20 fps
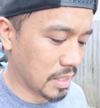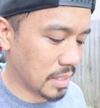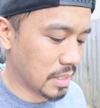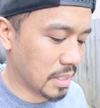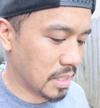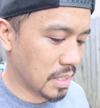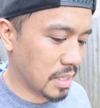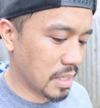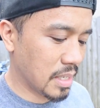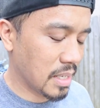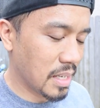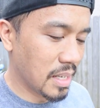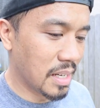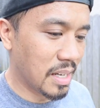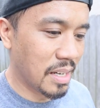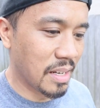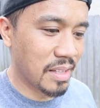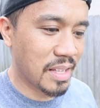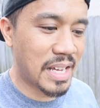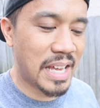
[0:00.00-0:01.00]

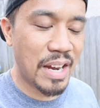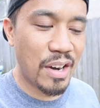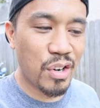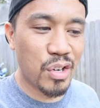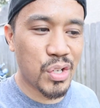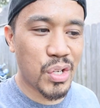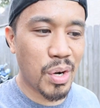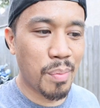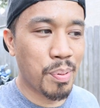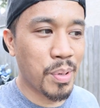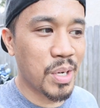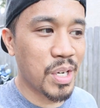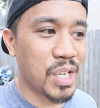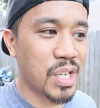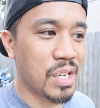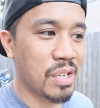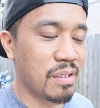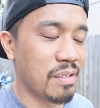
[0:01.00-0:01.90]
Uh, the gears are pretty.